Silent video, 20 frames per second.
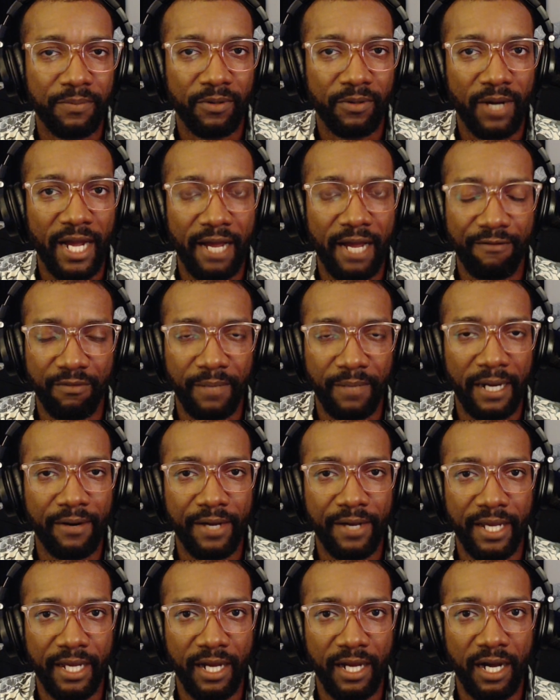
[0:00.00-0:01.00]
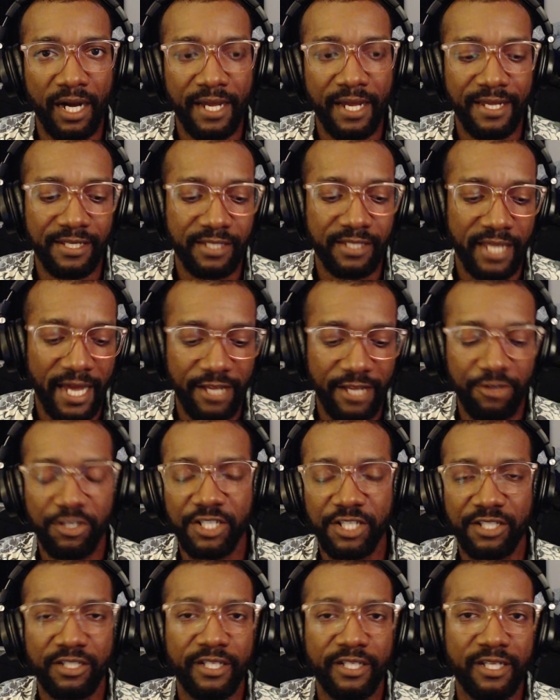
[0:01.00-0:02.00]
have about AI is that you just
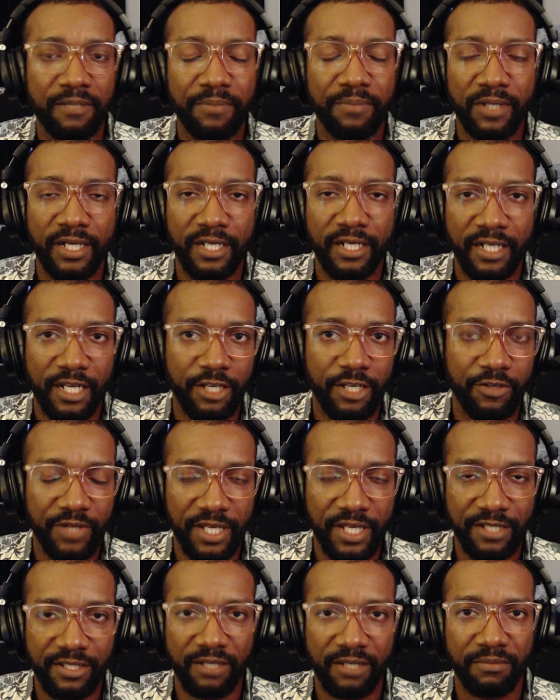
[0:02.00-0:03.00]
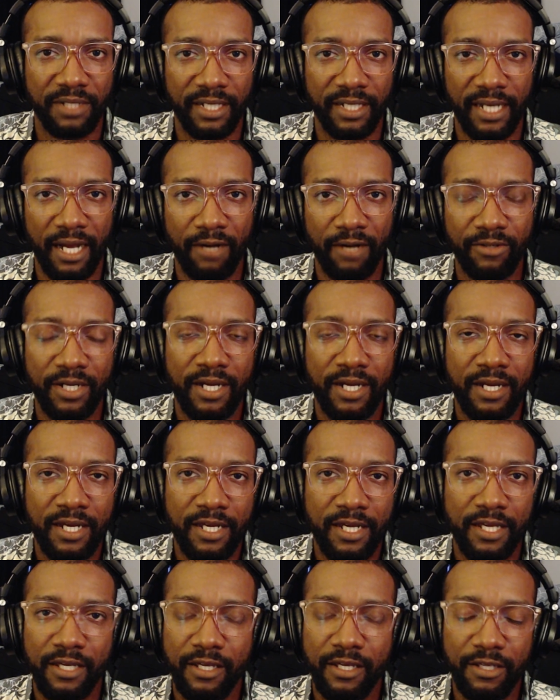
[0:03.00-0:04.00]
click a button and you get something out.
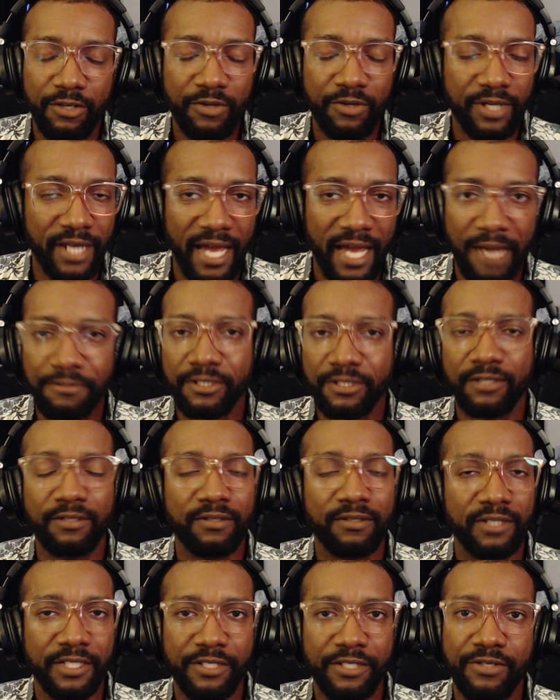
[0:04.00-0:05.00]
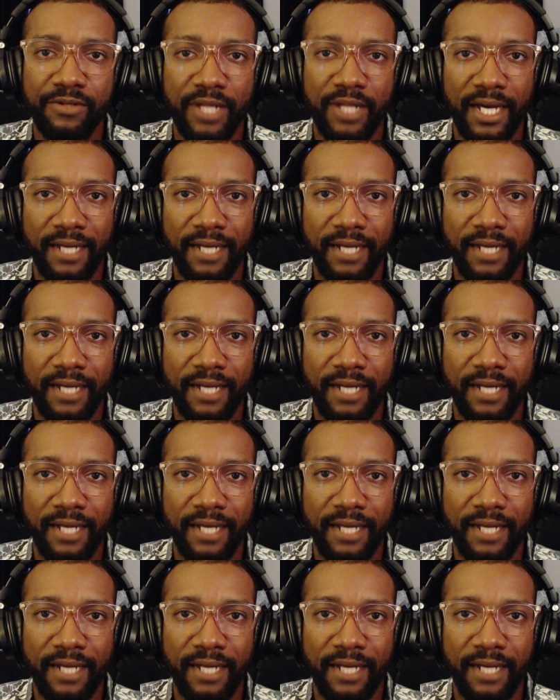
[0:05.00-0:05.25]
You can absolutely do that.